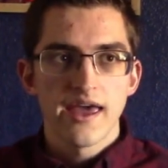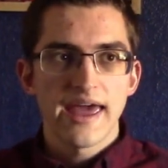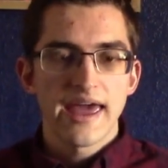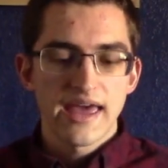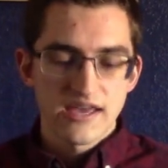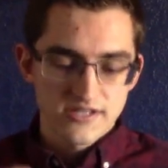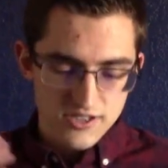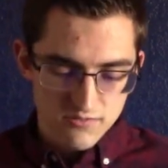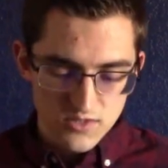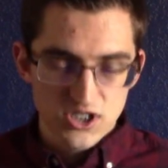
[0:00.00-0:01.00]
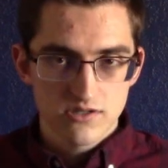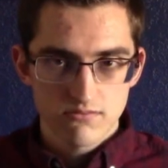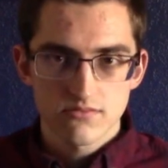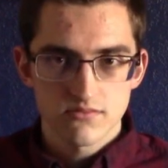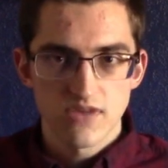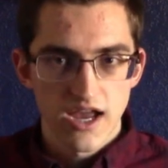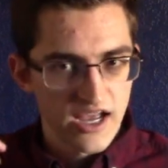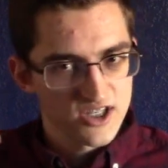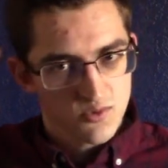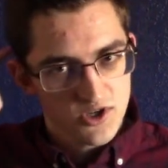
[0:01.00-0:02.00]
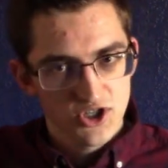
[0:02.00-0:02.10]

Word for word: And just... I just want